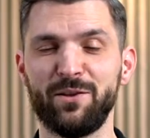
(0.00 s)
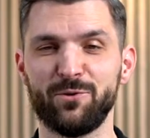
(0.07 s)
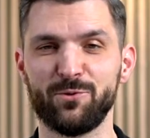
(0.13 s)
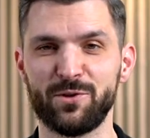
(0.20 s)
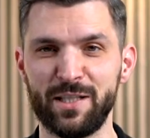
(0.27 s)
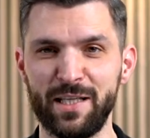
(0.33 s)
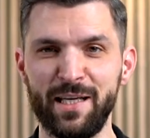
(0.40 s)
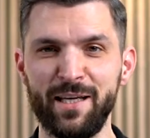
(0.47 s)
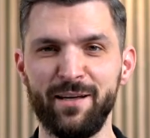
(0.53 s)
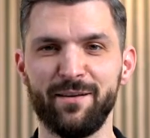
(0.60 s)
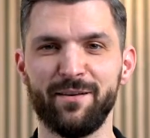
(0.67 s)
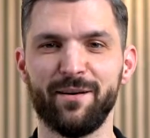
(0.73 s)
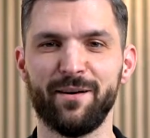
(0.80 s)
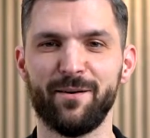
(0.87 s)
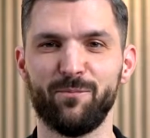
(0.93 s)
see
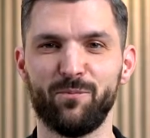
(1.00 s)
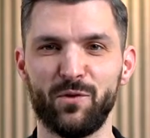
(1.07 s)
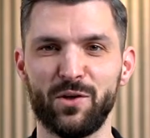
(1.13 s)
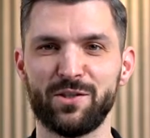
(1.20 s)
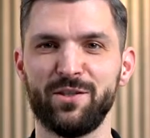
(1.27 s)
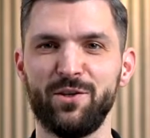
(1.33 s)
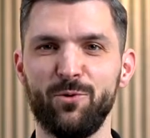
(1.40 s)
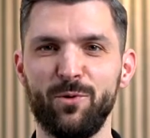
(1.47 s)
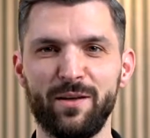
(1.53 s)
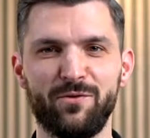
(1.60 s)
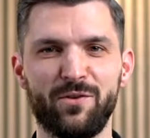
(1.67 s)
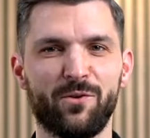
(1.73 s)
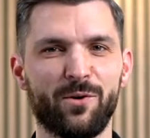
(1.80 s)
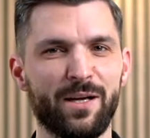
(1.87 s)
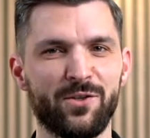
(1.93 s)
this new
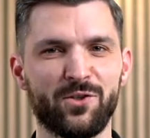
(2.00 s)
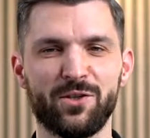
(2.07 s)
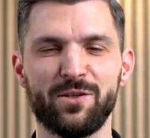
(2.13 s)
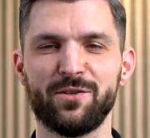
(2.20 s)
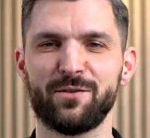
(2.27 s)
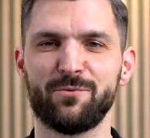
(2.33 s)
iterations.